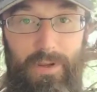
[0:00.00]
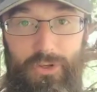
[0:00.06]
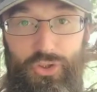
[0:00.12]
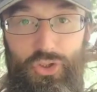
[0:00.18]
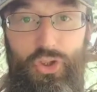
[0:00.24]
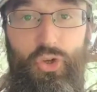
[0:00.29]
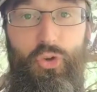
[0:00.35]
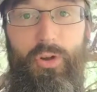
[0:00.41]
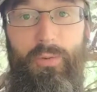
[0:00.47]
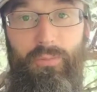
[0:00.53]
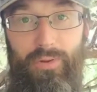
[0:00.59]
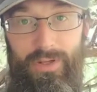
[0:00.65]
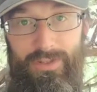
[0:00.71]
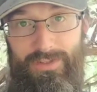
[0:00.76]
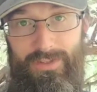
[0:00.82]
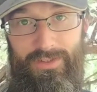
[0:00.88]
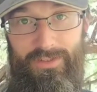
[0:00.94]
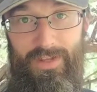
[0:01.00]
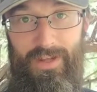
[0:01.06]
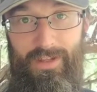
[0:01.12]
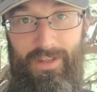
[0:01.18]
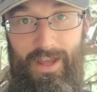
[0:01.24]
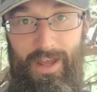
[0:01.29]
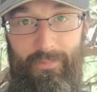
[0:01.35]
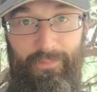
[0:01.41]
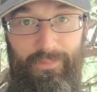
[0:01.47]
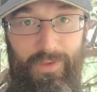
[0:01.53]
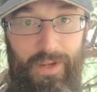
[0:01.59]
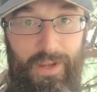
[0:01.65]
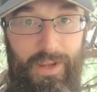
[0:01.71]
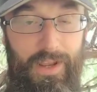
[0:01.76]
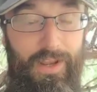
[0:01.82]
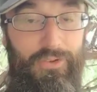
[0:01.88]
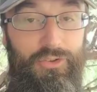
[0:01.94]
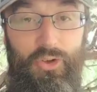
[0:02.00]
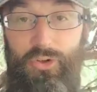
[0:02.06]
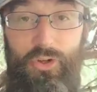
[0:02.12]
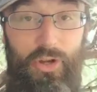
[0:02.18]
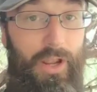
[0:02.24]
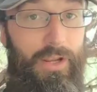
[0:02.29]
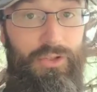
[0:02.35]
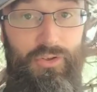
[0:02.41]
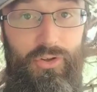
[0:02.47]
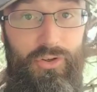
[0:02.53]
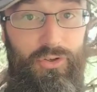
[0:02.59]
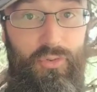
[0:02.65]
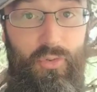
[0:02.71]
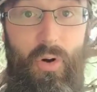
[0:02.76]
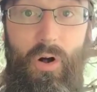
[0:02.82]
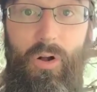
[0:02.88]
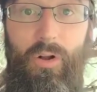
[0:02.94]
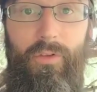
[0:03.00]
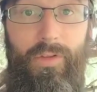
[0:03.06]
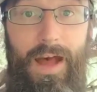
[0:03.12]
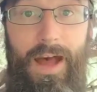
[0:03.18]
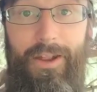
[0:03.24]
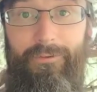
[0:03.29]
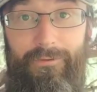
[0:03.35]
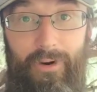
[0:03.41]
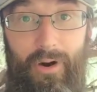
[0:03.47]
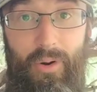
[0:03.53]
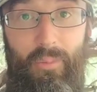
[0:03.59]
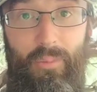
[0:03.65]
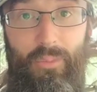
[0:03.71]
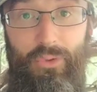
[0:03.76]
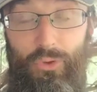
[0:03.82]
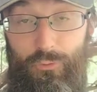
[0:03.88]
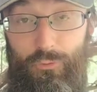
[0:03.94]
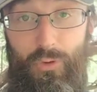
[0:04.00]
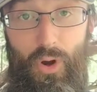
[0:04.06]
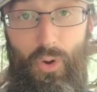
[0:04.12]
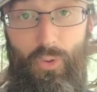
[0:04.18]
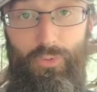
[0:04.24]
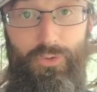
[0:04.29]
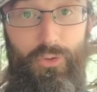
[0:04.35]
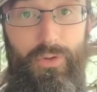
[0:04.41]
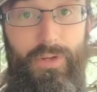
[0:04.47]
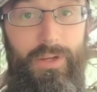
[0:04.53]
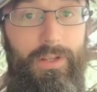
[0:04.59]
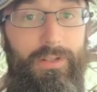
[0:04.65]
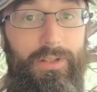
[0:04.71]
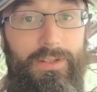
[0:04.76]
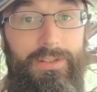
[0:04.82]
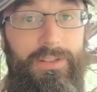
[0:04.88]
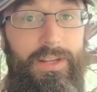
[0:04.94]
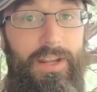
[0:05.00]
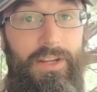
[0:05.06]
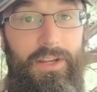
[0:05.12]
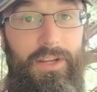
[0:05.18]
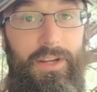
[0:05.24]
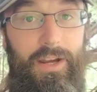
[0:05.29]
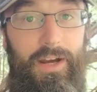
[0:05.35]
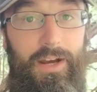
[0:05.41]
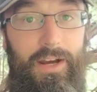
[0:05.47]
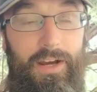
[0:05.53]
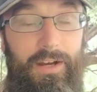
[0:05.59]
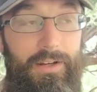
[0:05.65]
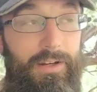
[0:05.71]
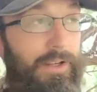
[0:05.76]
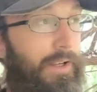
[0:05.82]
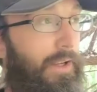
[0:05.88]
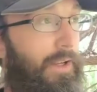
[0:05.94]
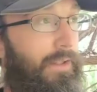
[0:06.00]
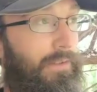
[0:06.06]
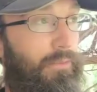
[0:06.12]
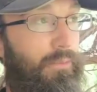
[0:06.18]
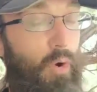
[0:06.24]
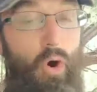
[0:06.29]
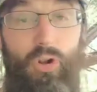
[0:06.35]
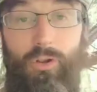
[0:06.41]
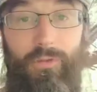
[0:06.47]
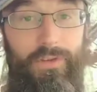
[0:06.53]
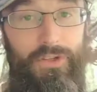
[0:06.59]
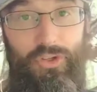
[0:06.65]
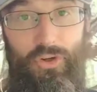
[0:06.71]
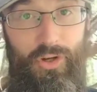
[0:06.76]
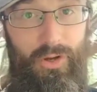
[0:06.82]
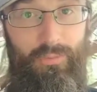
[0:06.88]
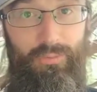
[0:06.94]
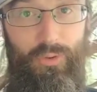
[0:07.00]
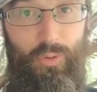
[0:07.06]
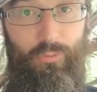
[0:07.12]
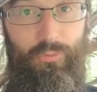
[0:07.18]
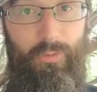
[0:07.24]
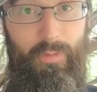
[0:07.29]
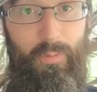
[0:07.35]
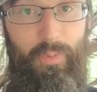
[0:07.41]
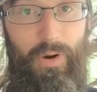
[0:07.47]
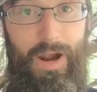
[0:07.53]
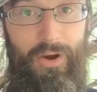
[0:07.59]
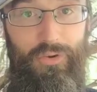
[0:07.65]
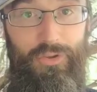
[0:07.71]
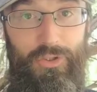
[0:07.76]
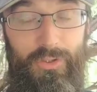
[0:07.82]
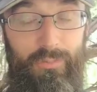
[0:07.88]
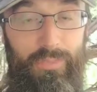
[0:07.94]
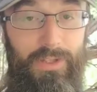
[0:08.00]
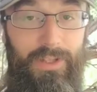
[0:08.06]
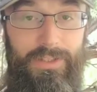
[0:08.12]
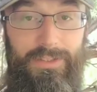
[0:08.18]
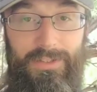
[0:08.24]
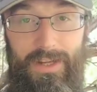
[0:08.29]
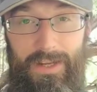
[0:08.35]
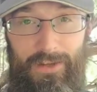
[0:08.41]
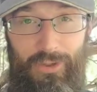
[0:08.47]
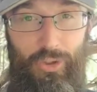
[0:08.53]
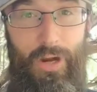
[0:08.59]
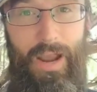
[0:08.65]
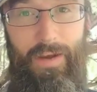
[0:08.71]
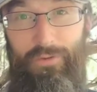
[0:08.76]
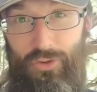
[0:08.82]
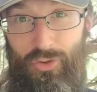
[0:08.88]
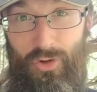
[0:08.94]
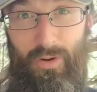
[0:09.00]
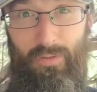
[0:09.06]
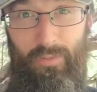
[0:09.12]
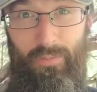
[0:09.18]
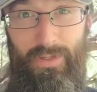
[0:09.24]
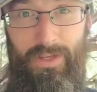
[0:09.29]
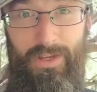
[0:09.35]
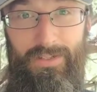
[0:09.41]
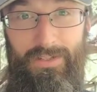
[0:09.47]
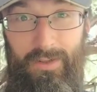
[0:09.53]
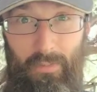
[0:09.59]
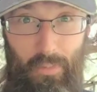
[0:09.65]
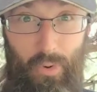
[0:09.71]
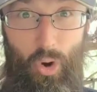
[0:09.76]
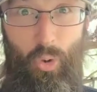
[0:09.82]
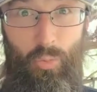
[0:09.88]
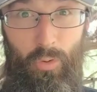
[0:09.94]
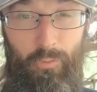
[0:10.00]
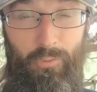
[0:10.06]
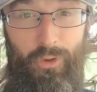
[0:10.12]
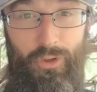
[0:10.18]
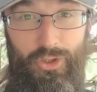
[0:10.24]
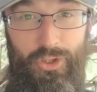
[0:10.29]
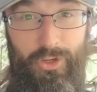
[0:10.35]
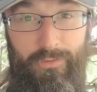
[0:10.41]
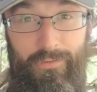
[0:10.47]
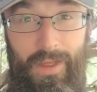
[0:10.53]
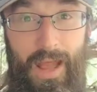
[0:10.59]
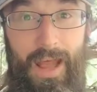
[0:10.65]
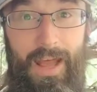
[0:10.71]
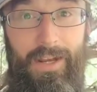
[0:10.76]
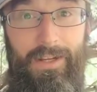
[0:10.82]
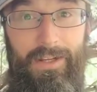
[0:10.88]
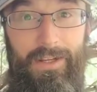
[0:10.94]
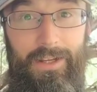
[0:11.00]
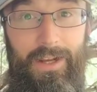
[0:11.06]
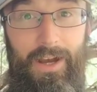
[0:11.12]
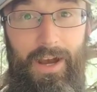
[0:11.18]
BitChute and places like that. So, and you can do all of that from your phone. So let's say all of these you can upload from a browser, but let's say that you're having trouble because the mobile version of that